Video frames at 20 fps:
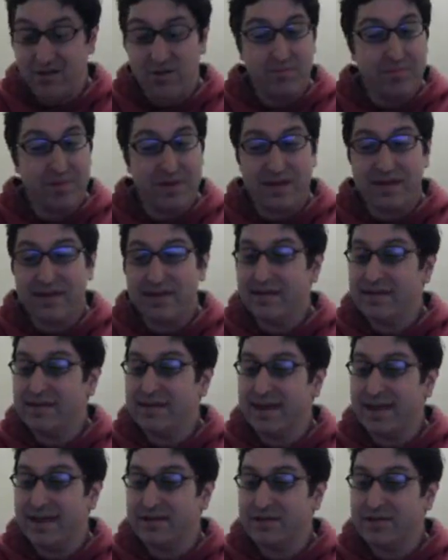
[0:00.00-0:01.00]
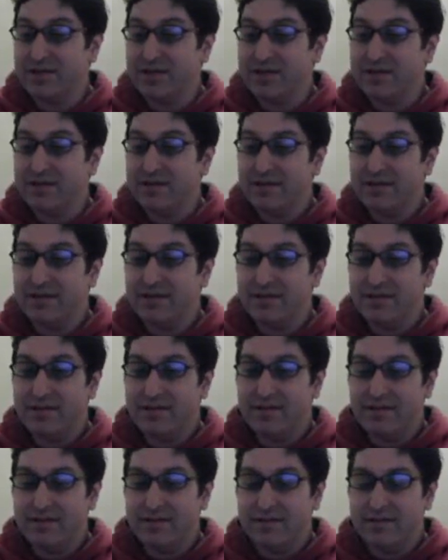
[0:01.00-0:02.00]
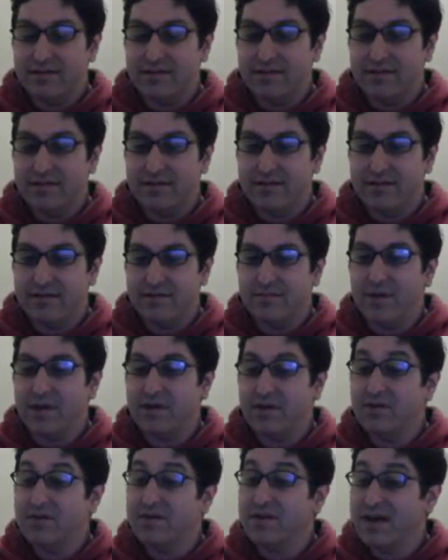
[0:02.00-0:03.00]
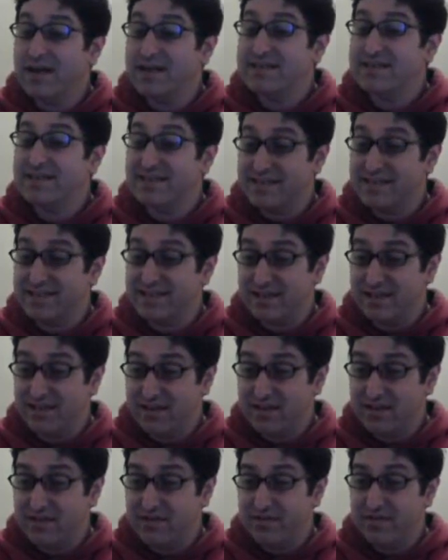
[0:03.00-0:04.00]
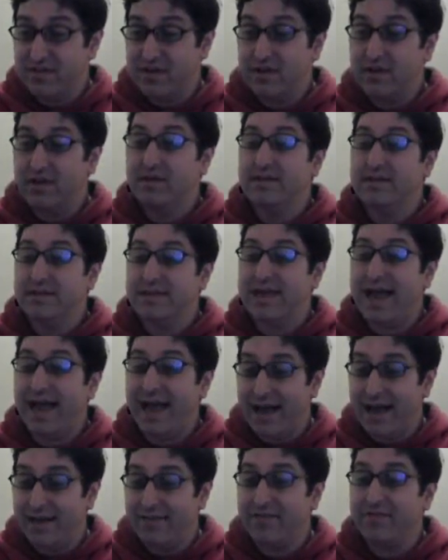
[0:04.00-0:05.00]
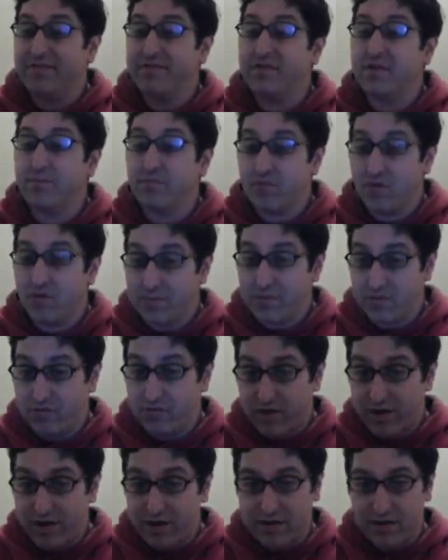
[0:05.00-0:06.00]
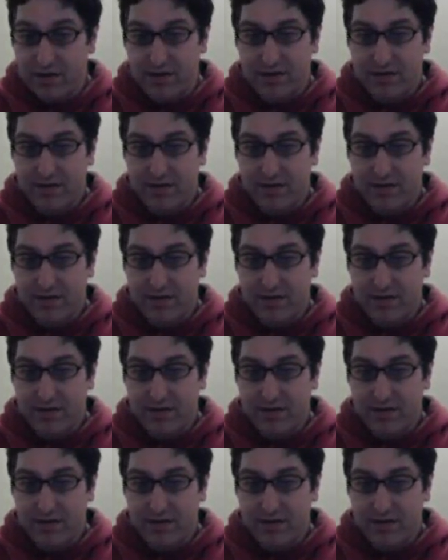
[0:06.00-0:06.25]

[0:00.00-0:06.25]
Completely gacha. But you guys deserve to have the proper ring.